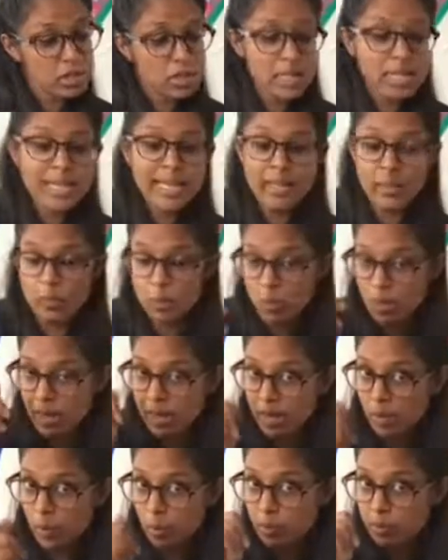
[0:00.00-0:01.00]
It will
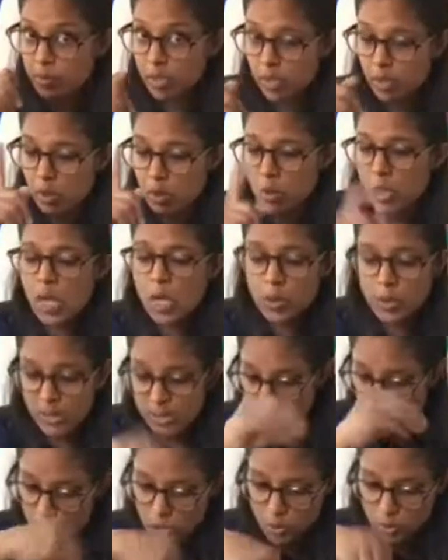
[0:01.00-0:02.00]
help you when you're
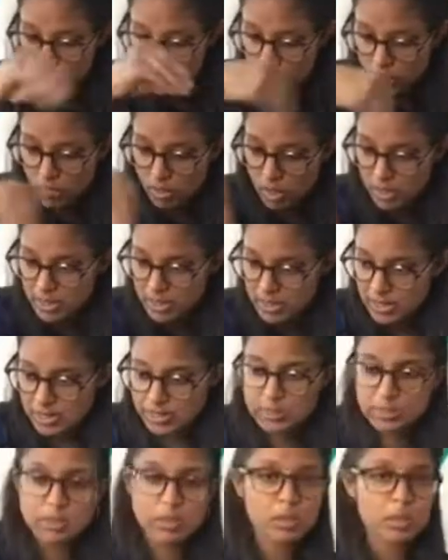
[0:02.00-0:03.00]
doing your writing
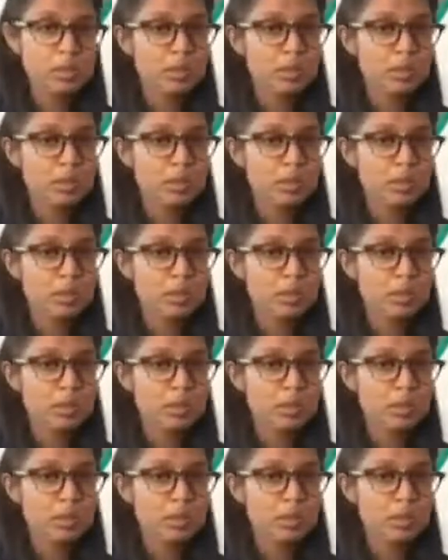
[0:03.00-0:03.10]
soon and